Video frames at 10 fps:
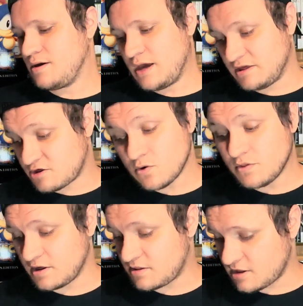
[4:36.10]
it's cool
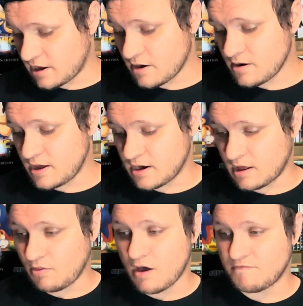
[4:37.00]
that it's there, and I
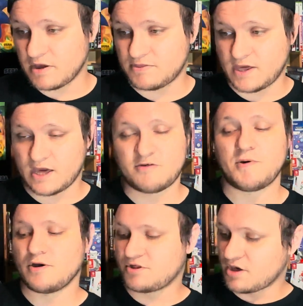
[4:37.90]
love, like, the
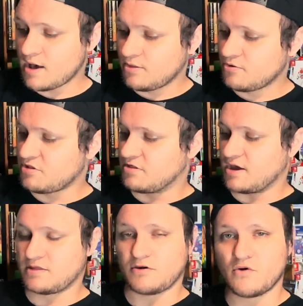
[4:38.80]
Xbox collars. It's
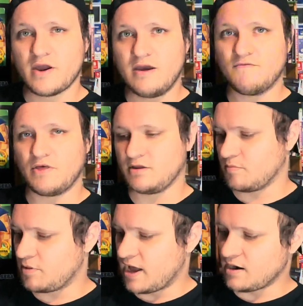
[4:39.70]
got the gray for, like, the
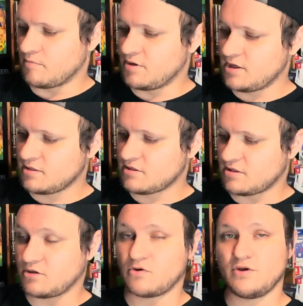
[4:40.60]
platinum hits
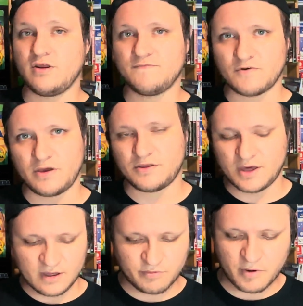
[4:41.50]
and the green for, like, the
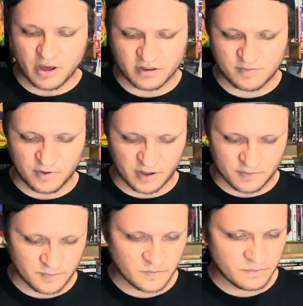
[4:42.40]
Xbox, but
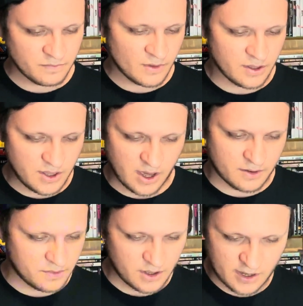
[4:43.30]
yeah.
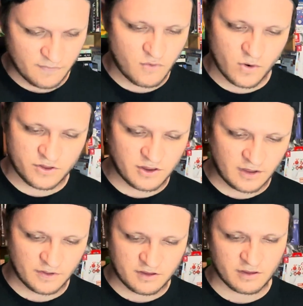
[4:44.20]
And, of course, like,
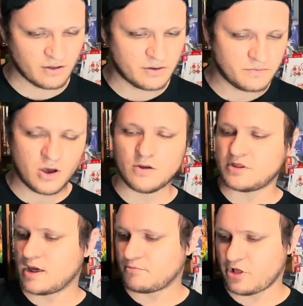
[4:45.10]
this is an
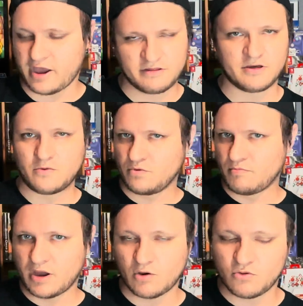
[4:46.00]
all-time classic with
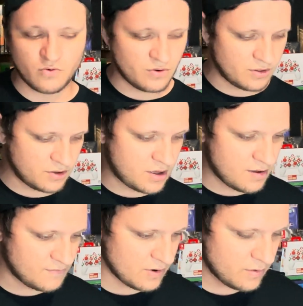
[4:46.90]
Michael Jordan on the
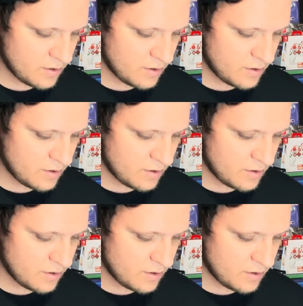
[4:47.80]
cover,